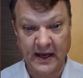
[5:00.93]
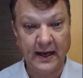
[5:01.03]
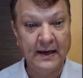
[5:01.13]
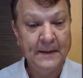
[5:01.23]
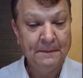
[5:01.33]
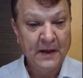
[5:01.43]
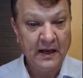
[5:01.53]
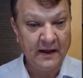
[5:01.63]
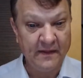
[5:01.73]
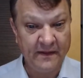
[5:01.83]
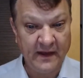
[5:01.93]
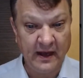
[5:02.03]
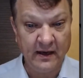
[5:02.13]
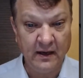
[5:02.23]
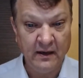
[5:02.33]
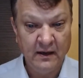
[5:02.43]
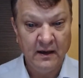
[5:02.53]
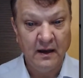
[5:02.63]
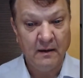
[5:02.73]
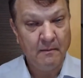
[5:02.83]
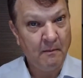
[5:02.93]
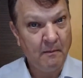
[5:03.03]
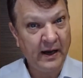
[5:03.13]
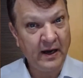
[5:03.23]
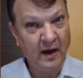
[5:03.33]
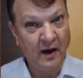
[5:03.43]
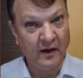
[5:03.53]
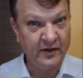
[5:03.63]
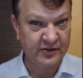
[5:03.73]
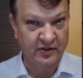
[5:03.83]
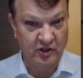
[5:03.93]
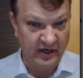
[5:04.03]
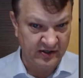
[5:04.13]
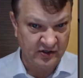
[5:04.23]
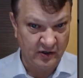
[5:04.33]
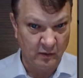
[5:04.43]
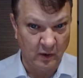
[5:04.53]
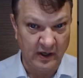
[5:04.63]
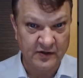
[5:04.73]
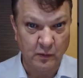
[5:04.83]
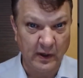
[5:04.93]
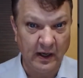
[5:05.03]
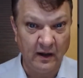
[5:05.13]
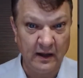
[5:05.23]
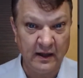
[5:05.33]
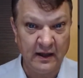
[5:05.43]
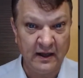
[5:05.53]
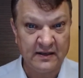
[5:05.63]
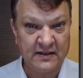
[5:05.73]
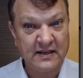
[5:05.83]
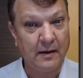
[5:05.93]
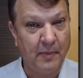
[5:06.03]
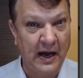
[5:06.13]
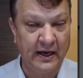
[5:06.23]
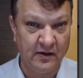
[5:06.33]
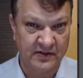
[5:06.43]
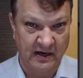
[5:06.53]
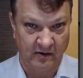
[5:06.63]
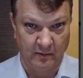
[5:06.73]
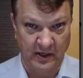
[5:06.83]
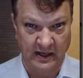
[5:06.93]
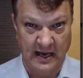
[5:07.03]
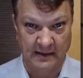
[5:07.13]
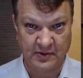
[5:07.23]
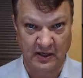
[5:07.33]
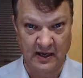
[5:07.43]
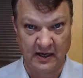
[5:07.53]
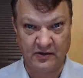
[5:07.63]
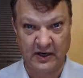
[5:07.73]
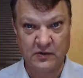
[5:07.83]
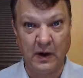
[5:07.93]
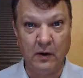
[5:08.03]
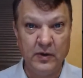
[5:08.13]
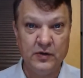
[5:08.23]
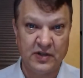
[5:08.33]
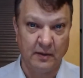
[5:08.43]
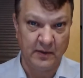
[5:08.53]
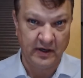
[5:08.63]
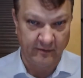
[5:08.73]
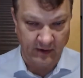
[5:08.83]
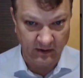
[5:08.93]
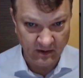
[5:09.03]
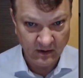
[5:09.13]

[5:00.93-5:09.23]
that. And then my other suggestion was, well, instead of buying those out of the money option contracts, why don't we do something different?